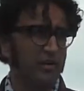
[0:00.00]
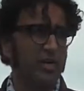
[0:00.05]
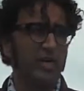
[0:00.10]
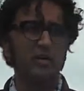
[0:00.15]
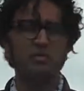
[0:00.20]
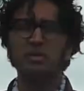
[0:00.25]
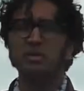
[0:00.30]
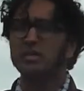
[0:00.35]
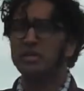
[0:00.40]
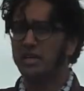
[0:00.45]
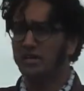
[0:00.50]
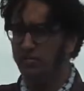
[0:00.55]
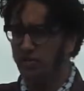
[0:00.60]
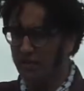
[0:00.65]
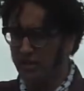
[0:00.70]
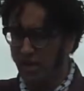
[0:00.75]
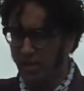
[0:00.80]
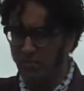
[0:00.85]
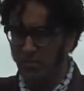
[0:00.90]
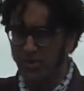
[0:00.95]
We're going to be
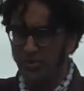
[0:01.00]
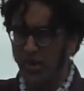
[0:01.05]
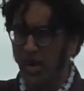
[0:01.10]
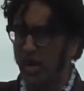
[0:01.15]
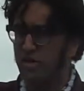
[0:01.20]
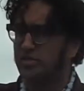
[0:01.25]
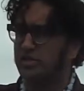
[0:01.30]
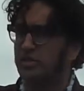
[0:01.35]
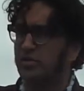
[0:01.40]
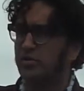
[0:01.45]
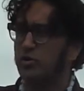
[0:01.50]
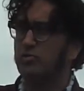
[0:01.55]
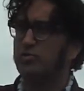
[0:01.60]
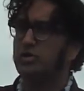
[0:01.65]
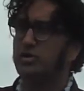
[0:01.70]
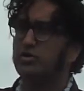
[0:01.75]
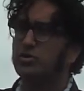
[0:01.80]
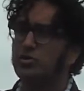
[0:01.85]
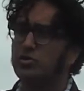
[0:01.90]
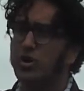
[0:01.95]
leaving them with housing
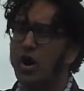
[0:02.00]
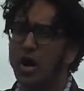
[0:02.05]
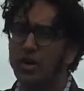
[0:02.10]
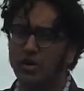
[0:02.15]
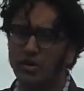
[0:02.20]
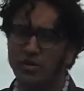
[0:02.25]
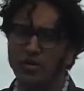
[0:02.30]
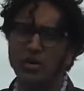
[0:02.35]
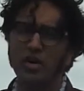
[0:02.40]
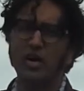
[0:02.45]
groups in Toronto,